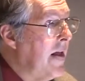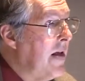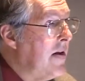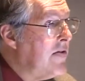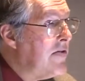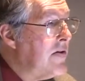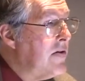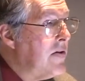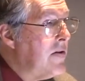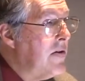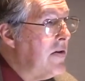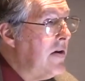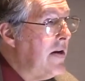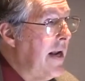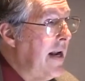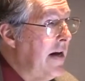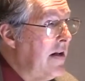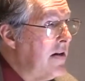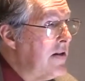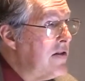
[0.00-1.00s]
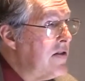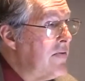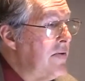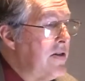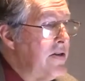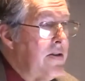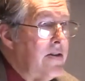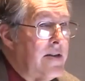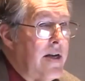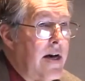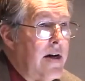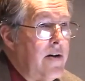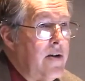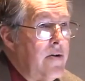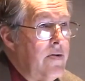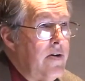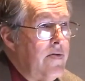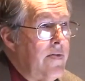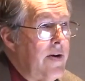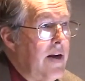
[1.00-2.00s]
So an analogous question is, how
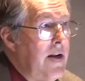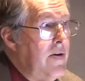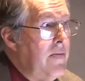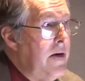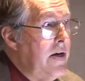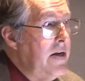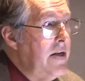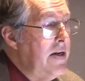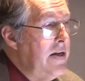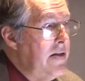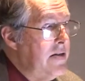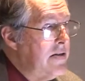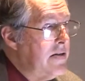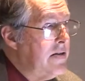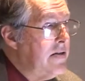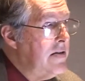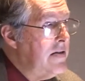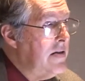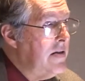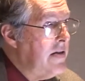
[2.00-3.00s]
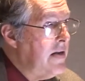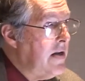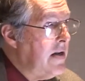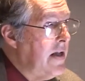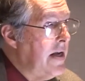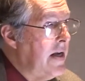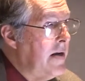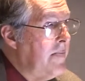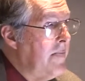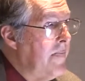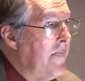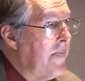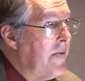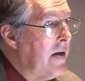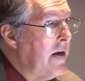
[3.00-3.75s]
do you evaluate his claim?